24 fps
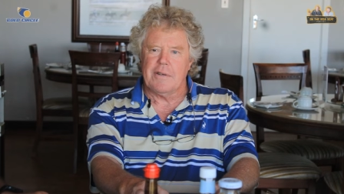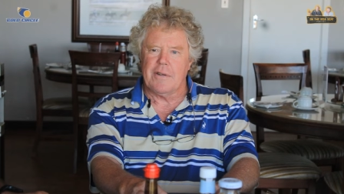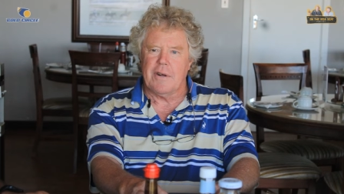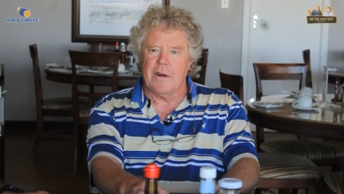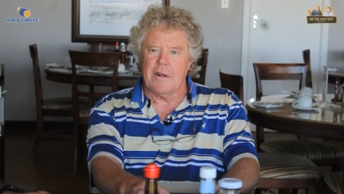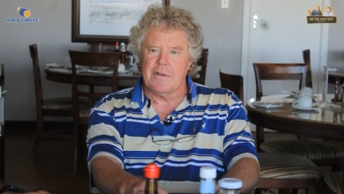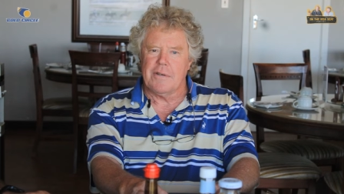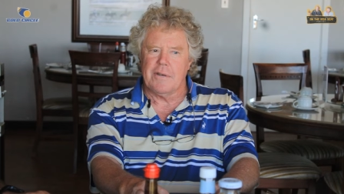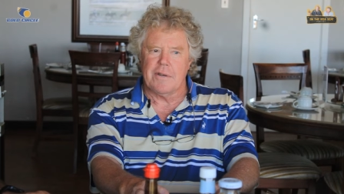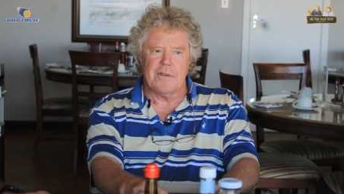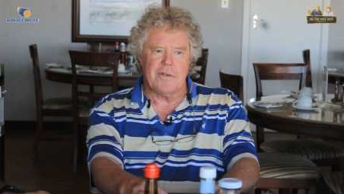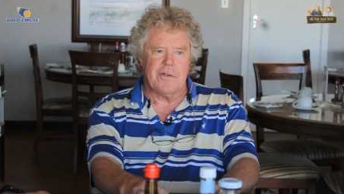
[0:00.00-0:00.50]

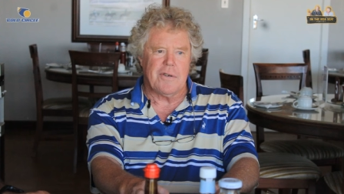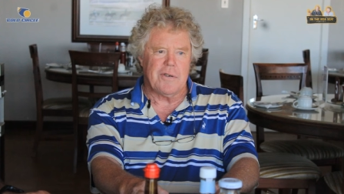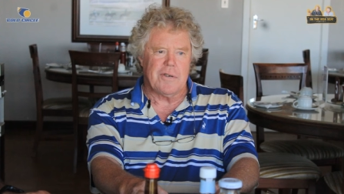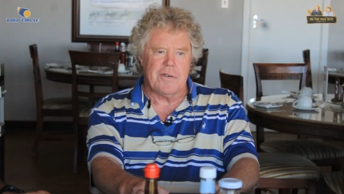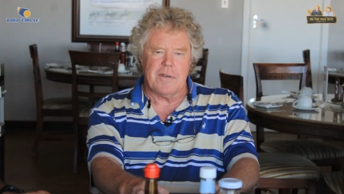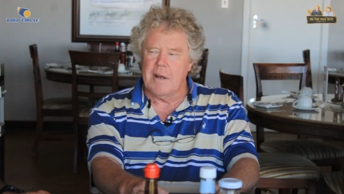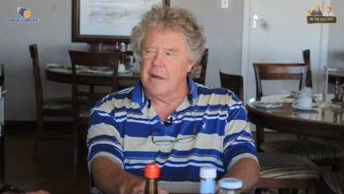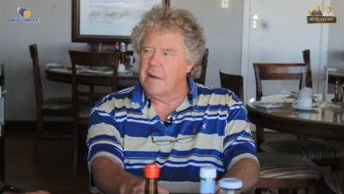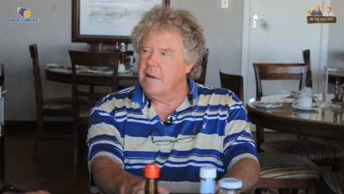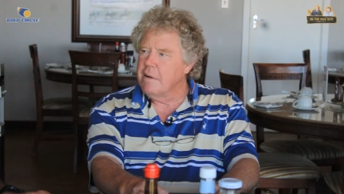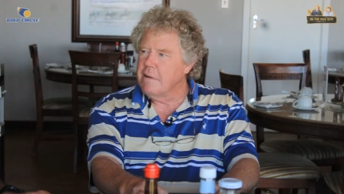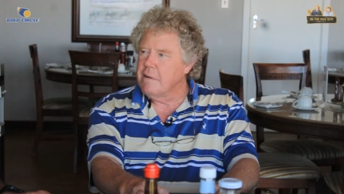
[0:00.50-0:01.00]
That's on Tuesday.
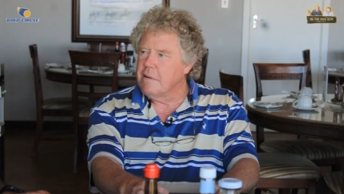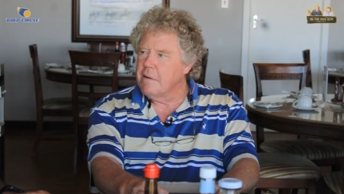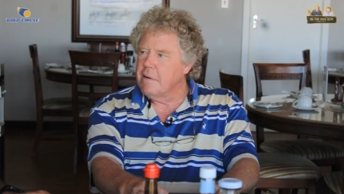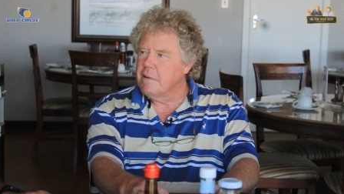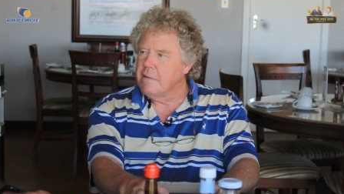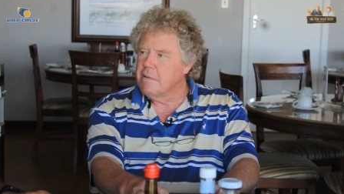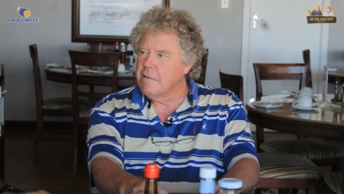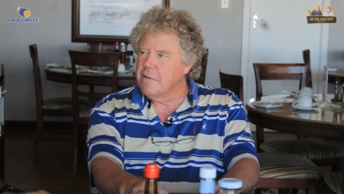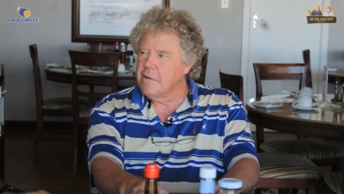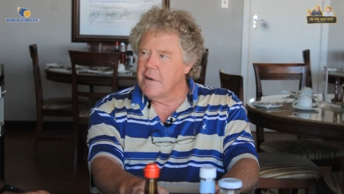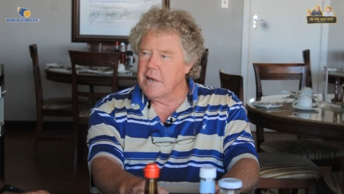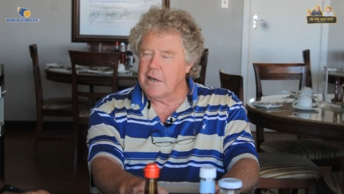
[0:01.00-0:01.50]
It starts
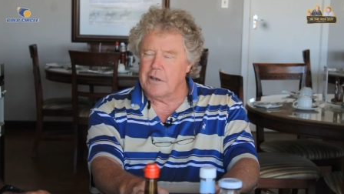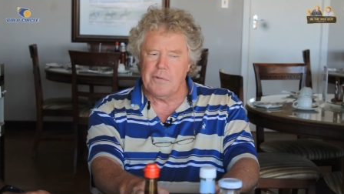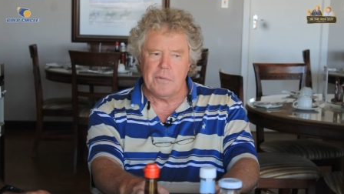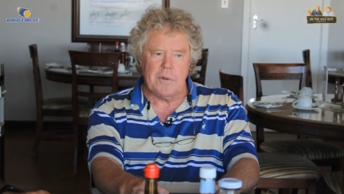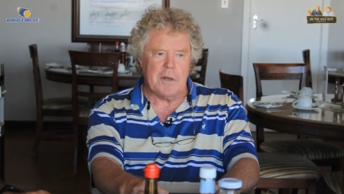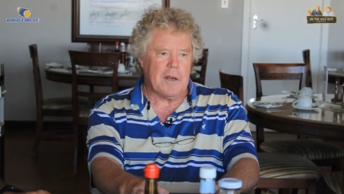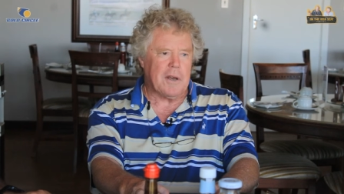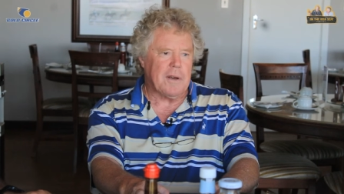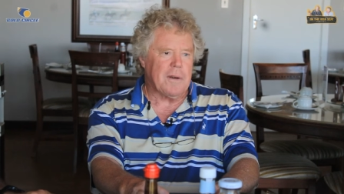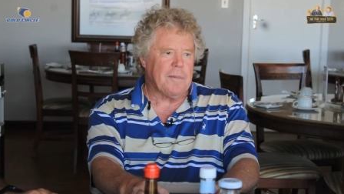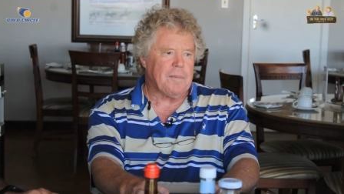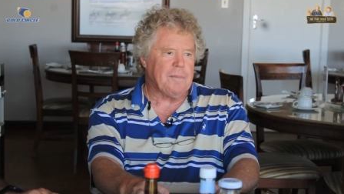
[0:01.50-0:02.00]
on Tuesday.
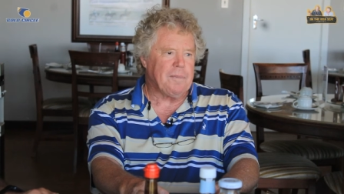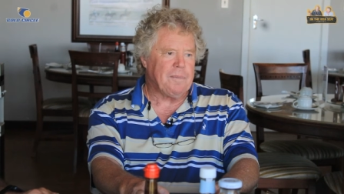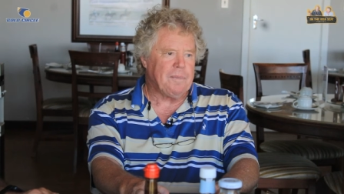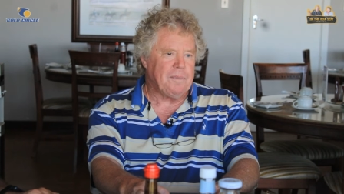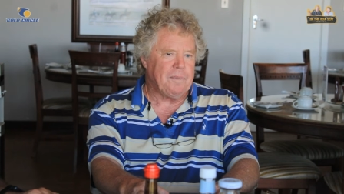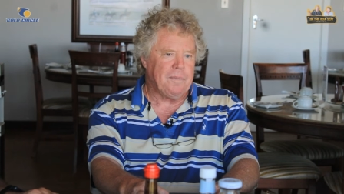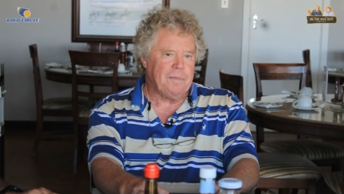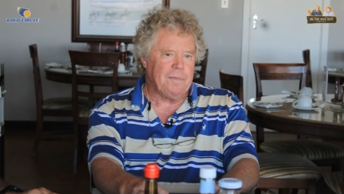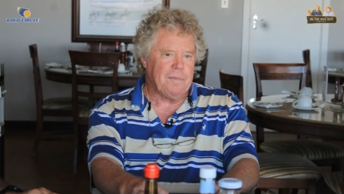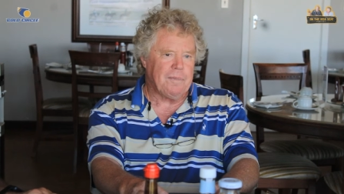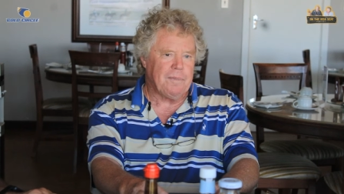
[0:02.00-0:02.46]
Okay.